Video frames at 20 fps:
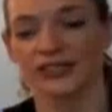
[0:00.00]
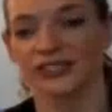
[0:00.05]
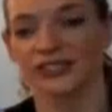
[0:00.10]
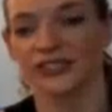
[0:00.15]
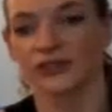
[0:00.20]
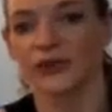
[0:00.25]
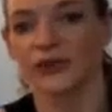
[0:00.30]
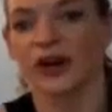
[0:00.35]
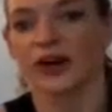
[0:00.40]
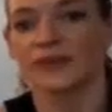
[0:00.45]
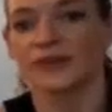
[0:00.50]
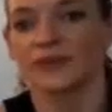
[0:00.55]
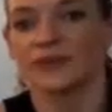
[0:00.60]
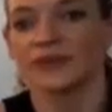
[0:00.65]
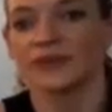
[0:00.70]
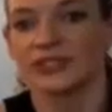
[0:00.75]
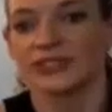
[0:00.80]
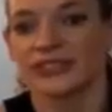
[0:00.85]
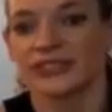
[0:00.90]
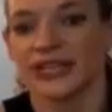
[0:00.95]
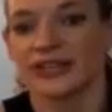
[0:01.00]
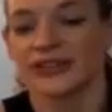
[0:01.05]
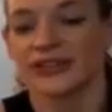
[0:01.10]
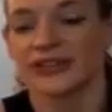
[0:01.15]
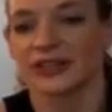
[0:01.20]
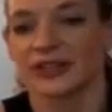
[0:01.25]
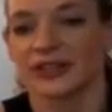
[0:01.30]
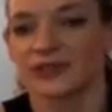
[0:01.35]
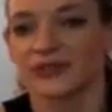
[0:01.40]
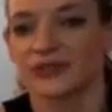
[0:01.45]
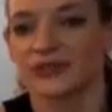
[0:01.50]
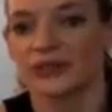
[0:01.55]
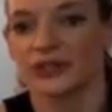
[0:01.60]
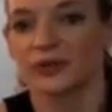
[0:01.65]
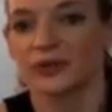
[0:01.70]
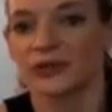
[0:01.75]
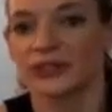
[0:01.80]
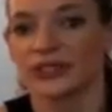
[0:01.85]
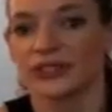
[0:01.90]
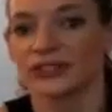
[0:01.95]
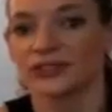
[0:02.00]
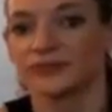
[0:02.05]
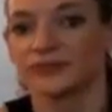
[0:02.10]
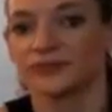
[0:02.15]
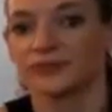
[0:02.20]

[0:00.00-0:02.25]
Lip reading: squat, maybe you extend the arms forward.